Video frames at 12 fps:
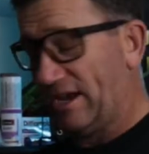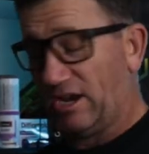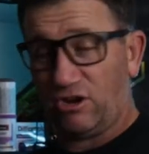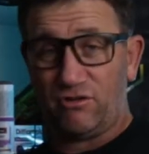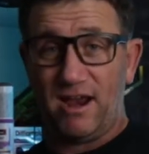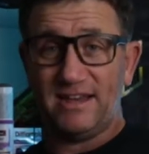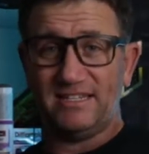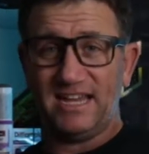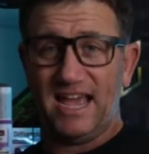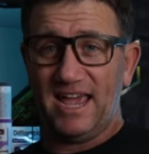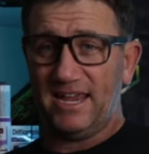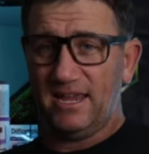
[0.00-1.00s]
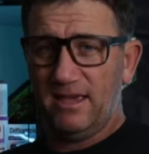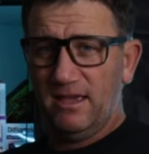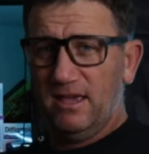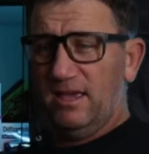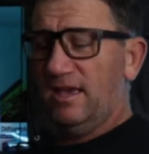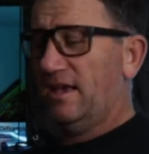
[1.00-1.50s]
and a great day.
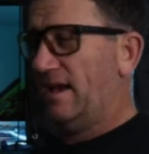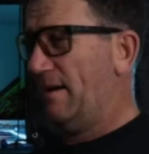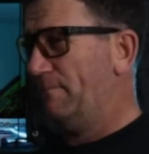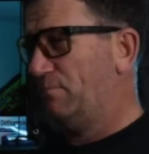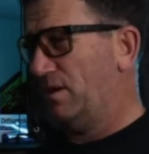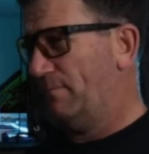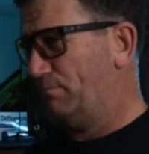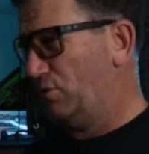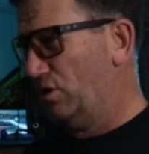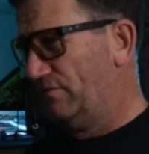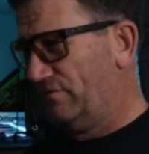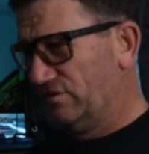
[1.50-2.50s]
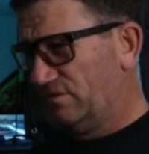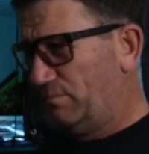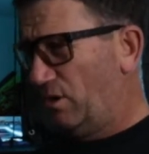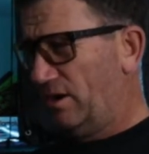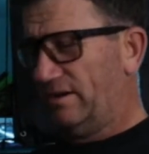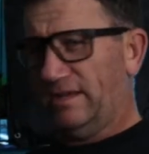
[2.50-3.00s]
A beautiful
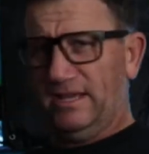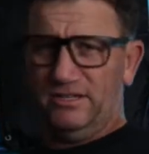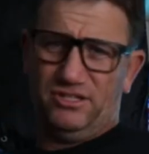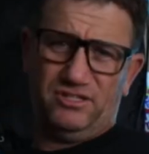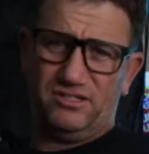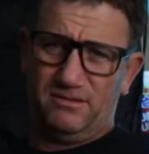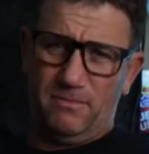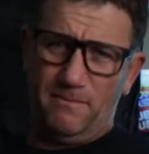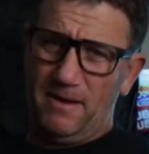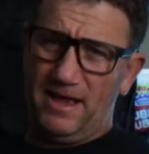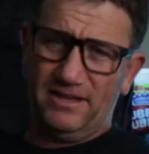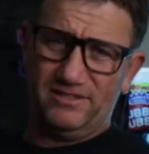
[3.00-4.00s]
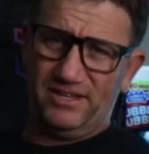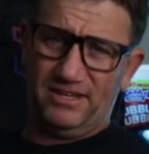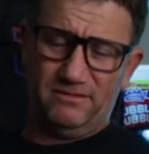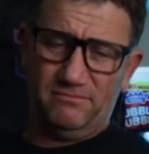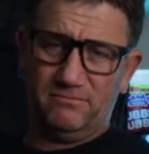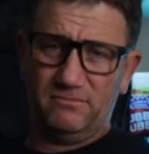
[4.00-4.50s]
spot and just some amazing
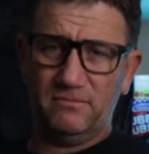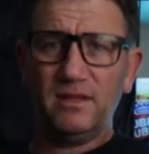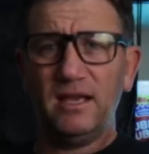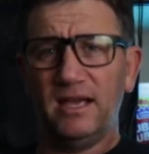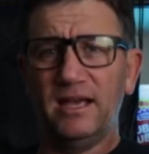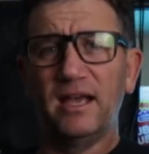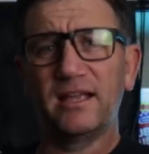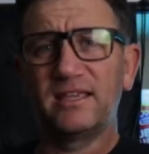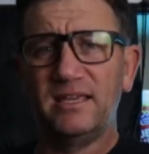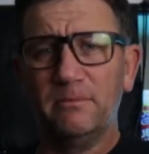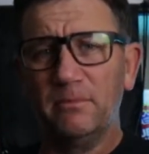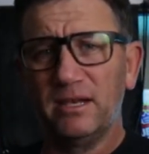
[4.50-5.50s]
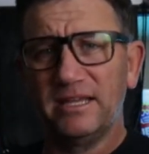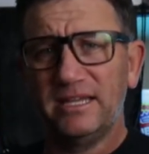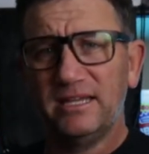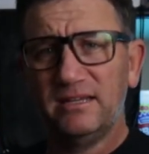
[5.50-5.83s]
Pilbara.